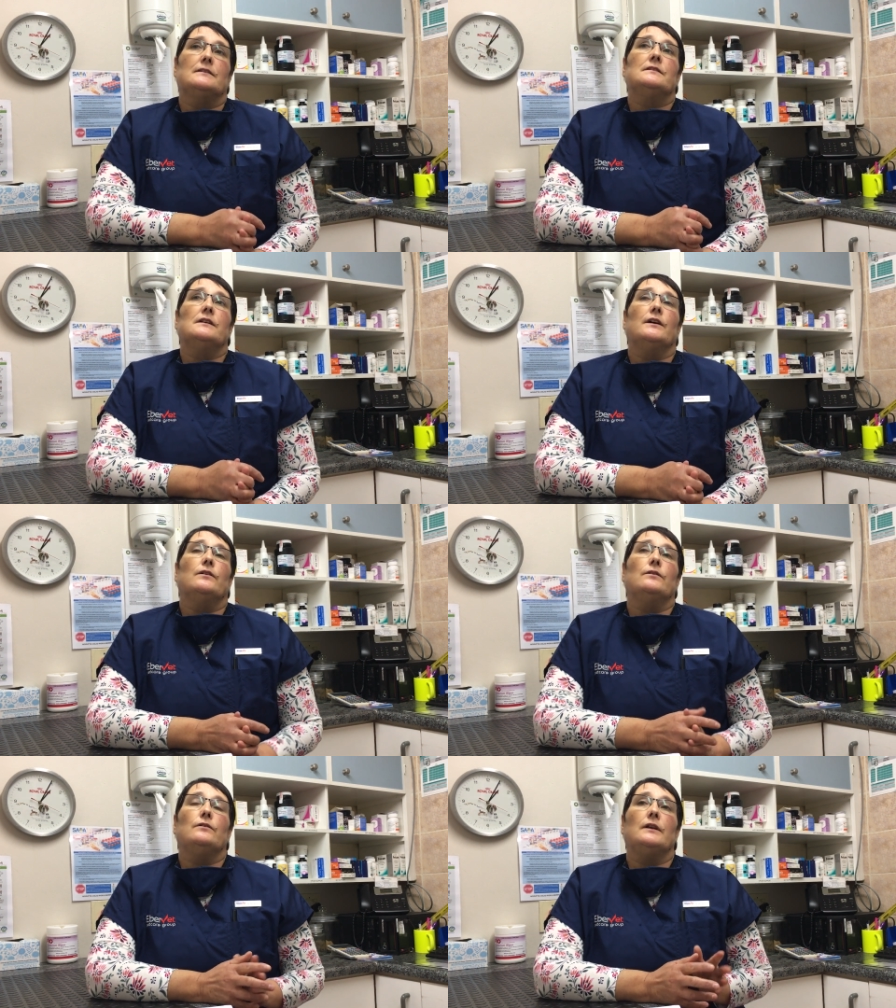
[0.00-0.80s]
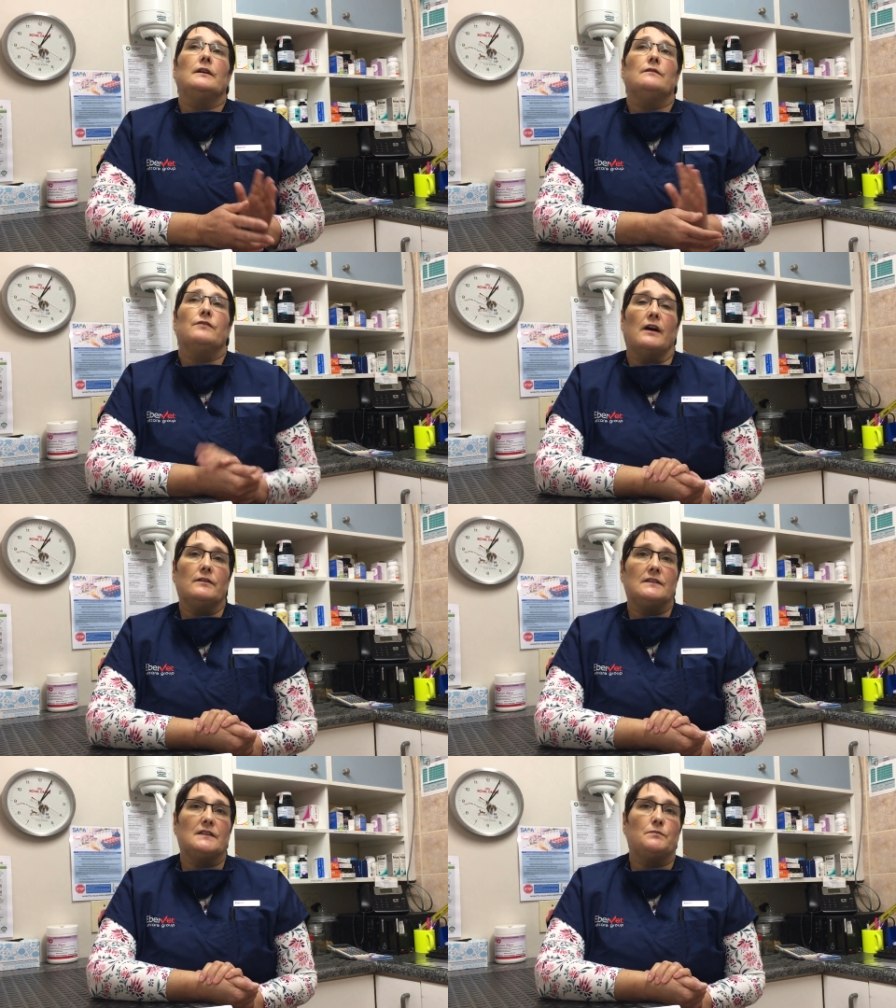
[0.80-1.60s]
So the
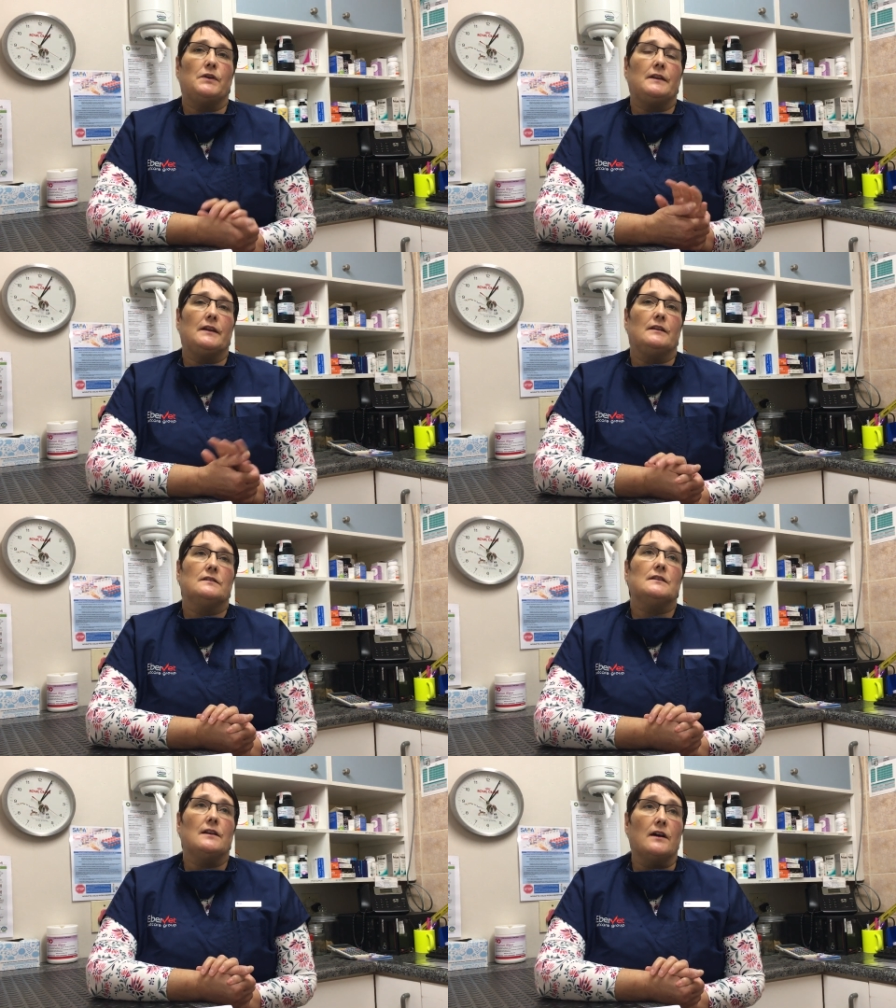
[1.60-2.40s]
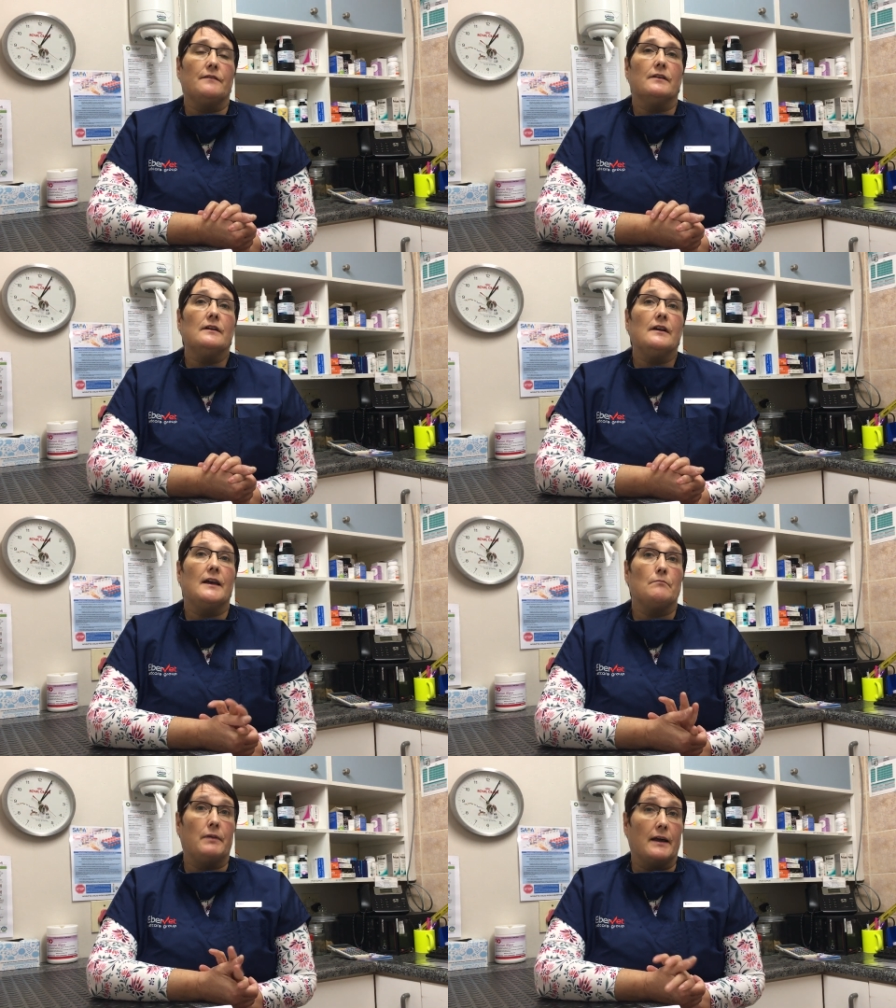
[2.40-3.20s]
virus is spread in saliva
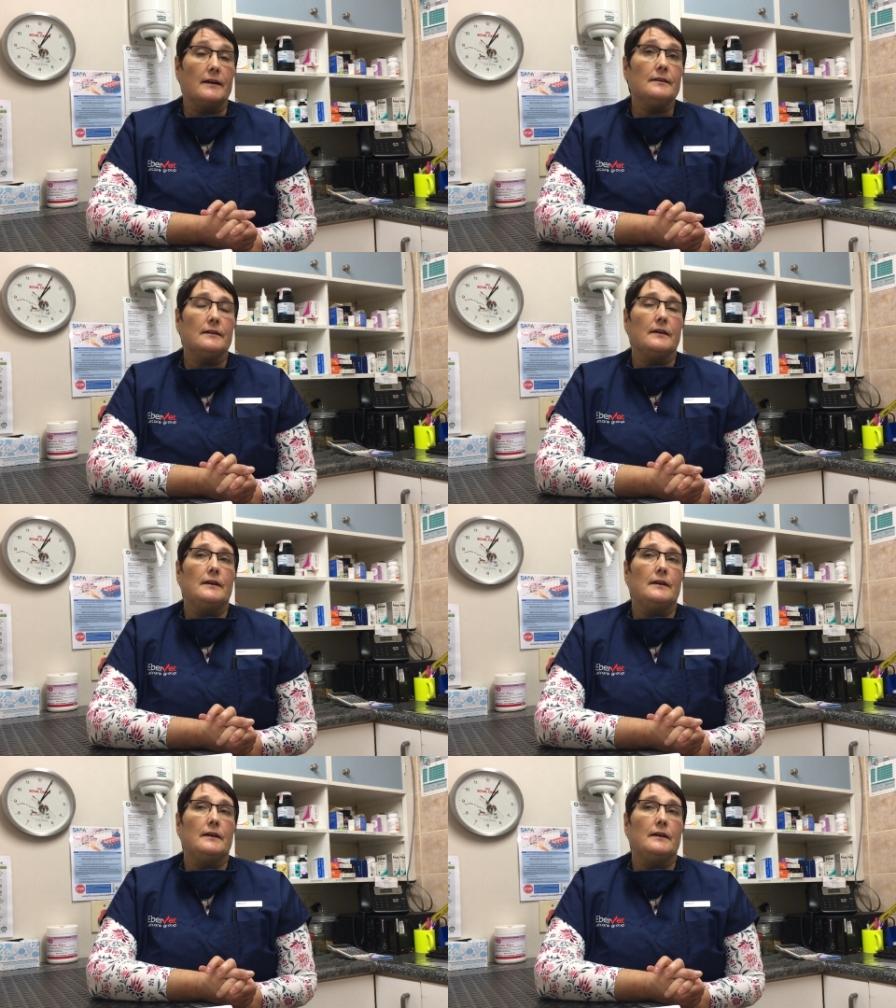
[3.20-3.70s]
and blood.